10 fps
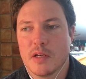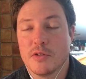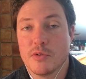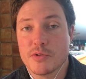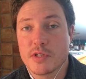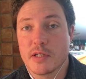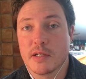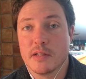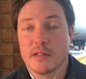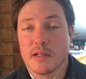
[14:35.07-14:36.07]

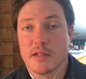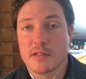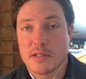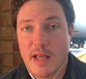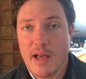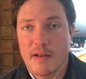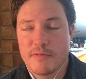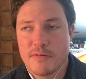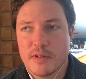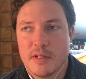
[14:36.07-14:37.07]
nursing and
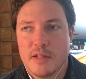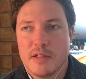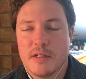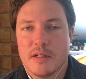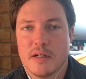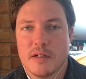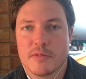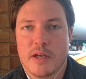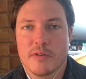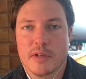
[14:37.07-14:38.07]
staff,
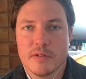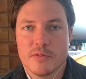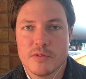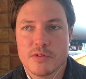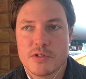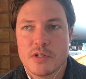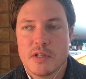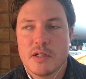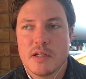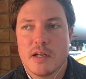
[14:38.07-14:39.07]
of caregivers,
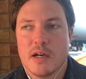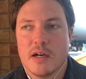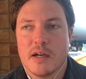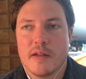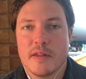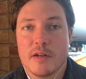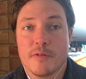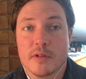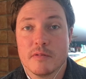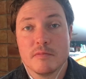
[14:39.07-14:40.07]
and that if
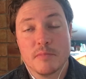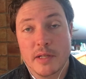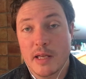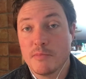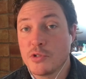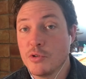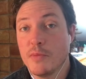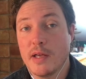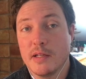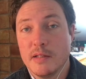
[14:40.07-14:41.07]
it became too
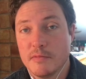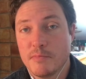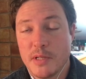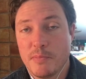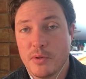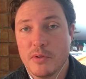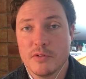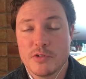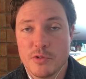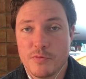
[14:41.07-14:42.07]
many people
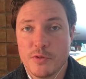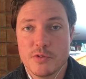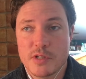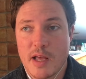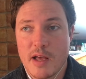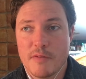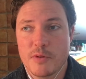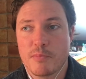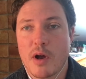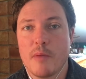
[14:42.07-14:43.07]
and too few staff, the
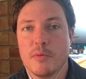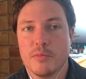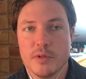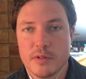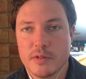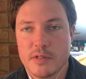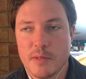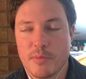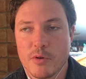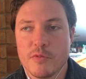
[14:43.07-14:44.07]
problem would
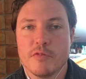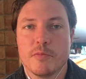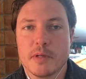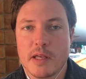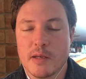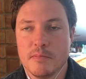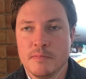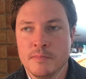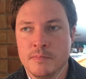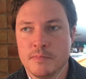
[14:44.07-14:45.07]
tip over. If it
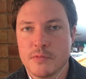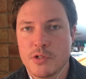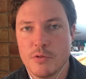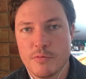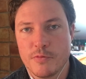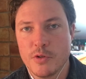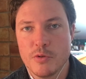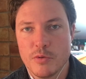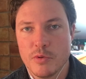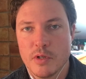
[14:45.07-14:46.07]
became too
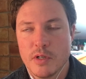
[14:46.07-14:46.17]
few